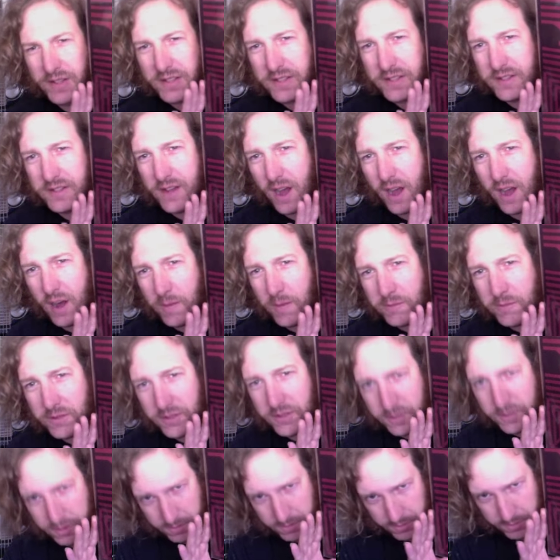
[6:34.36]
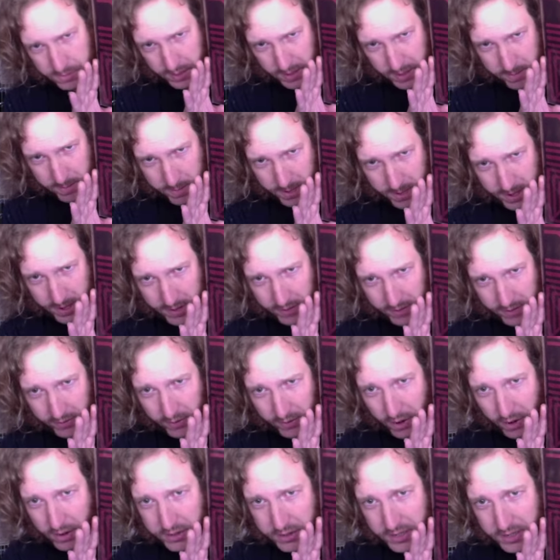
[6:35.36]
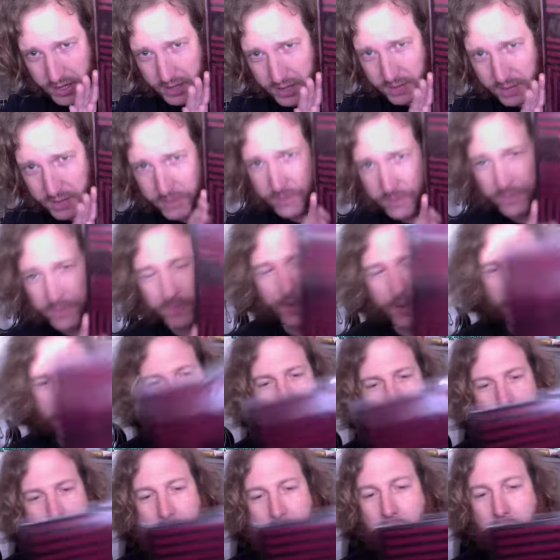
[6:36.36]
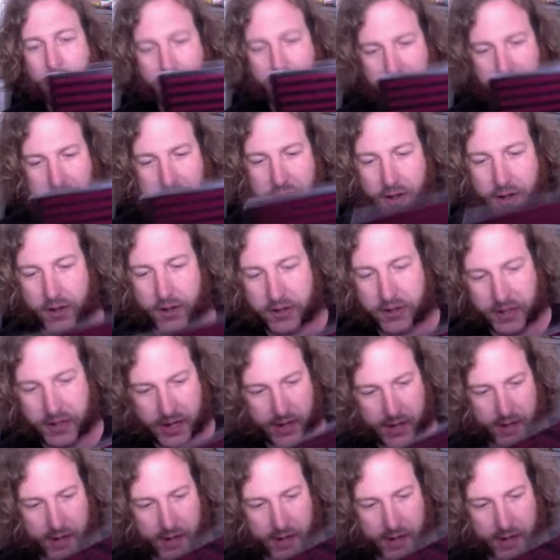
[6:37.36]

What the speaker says: this is Nom's new EP, Star Child, Ballad of the Star